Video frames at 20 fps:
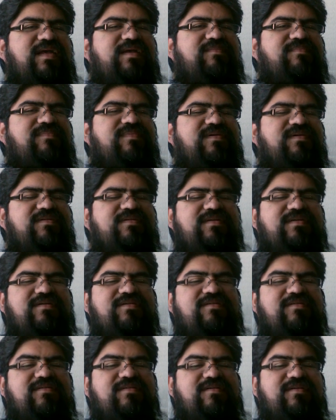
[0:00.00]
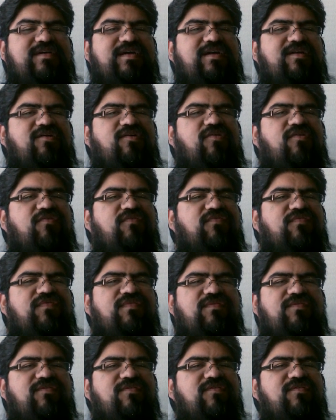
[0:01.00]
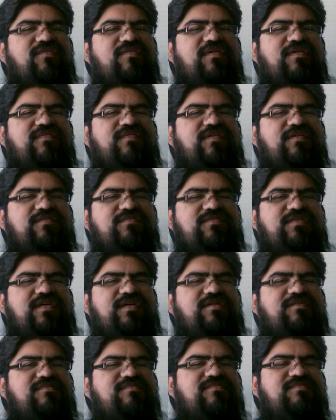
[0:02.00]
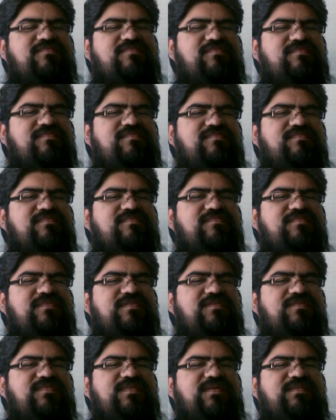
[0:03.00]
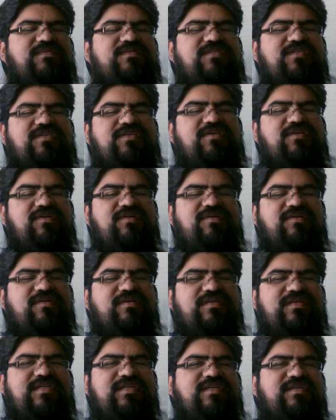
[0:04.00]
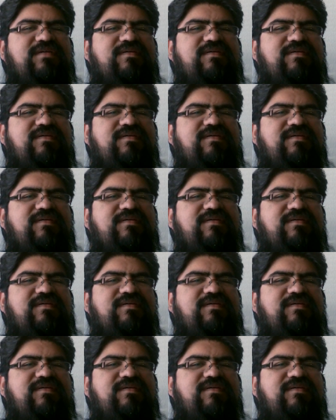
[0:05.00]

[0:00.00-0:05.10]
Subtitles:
a building or get a whole floor of a hotel, be able to secure it,